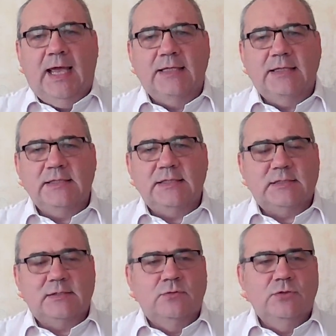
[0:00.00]
And
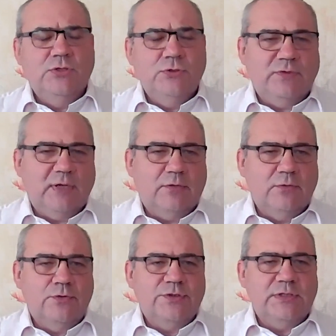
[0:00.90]
this new
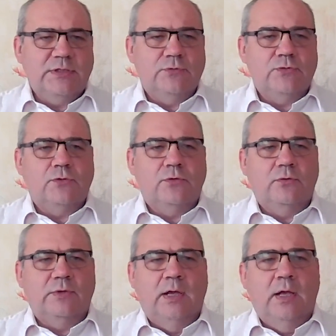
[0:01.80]
technology, the
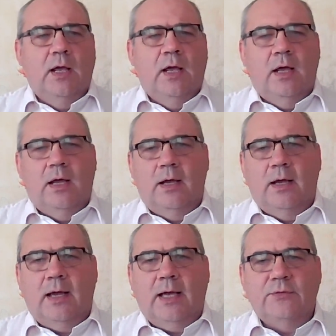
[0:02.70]
so-called
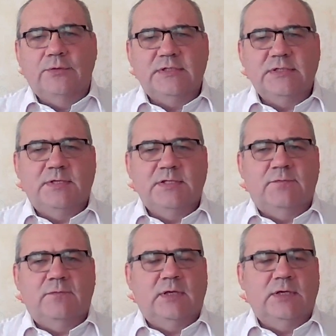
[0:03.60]
IoT
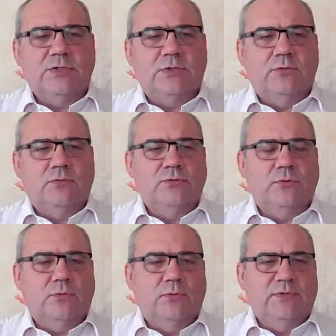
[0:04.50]
specification,
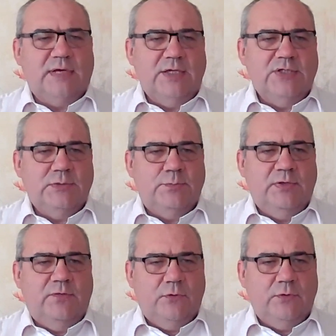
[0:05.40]
also called
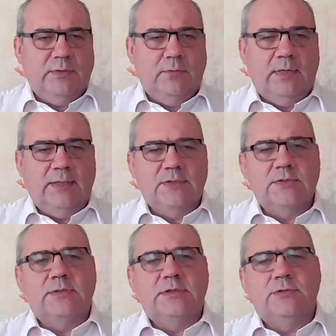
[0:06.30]
SGP 31 and
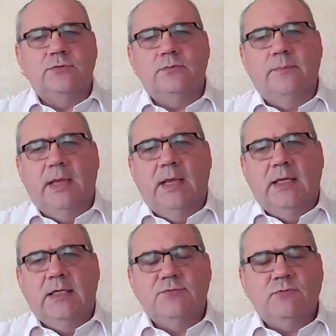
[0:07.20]
32,
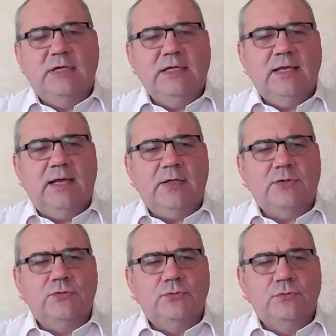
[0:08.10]
is really there
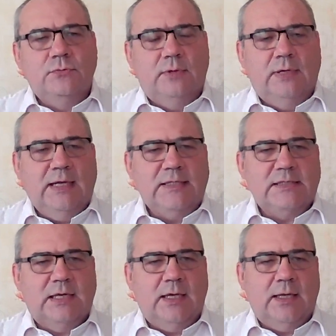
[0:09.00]
to, let's
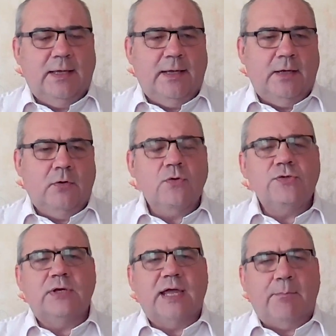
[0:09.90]
say,
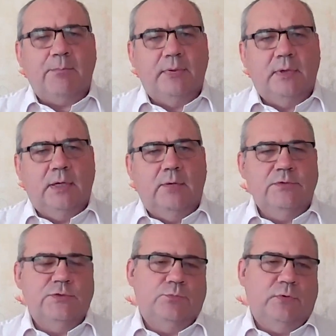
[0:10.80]
close the gap
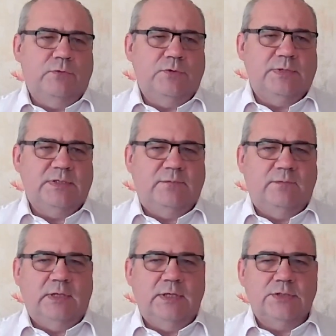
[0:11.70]
with the previous
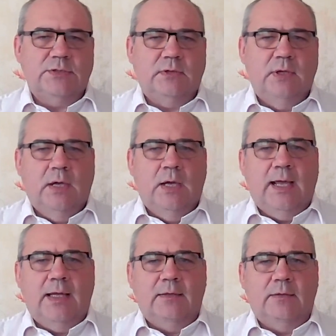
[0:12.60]
specification
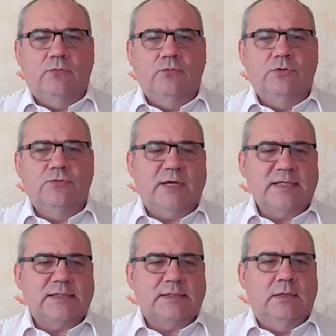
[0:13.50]
and to
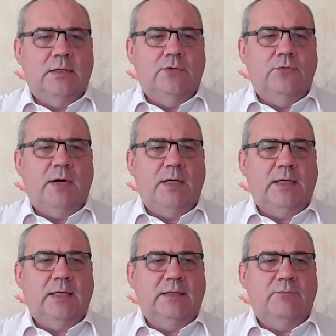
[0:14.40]
address the
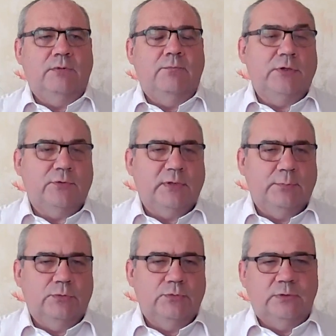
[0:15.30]
market that we were not
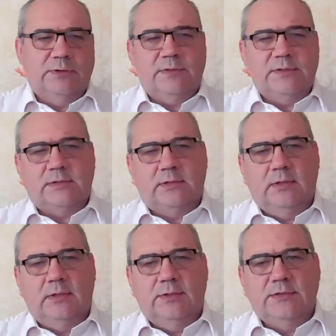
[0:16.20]
able to address
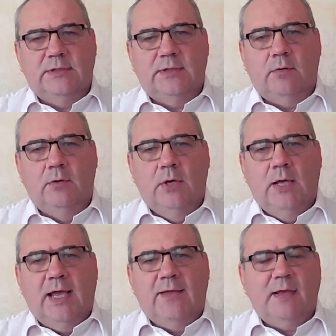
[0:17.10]
till now.
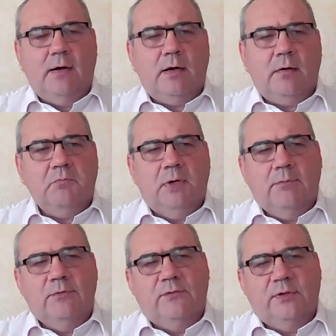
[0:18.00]
And there are,
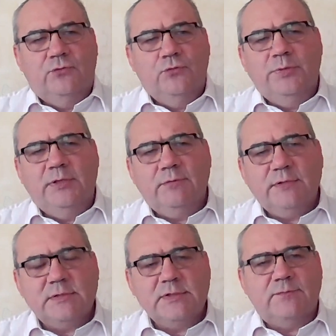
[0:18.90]
I would say, two big
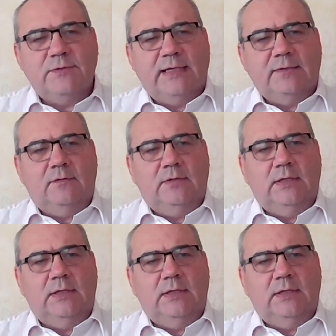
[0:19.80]
reasons for that.